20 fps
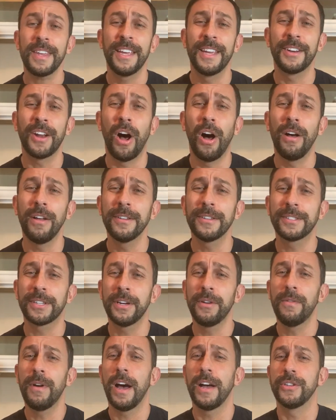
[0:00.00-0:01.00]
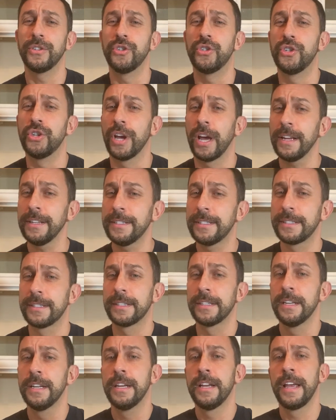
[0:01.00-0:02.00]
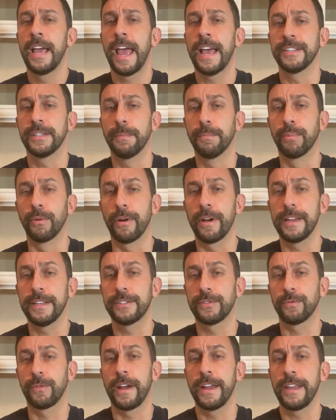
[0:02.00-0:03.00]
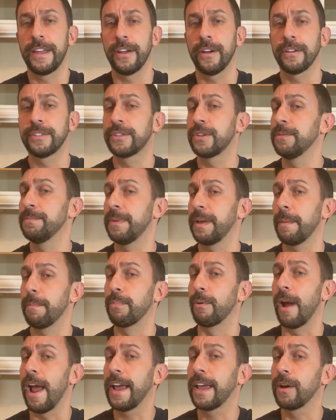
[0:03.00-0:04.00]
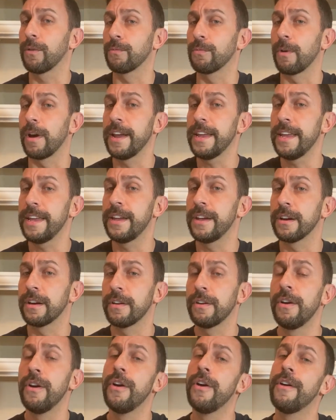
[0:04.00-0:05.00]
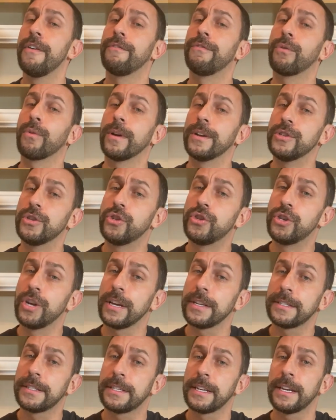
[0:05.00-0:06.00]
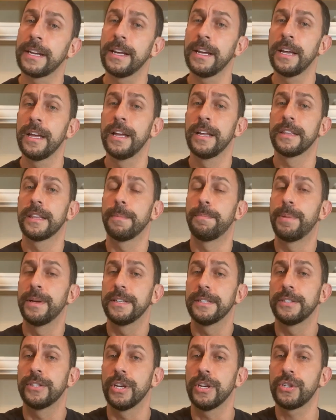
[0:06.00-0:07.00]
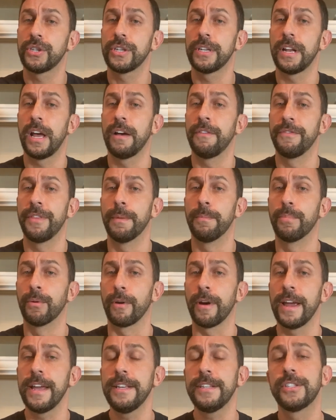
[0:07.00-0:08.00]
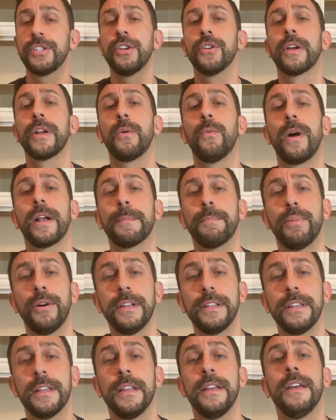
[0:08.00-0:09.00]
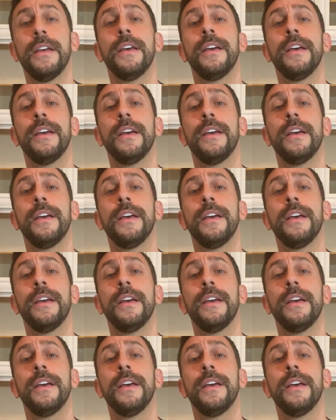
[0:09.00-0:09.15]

It also adjusts as a brace right here, excuse me, a bracket right here for adjusting the position of the brace. You're gonna to want to put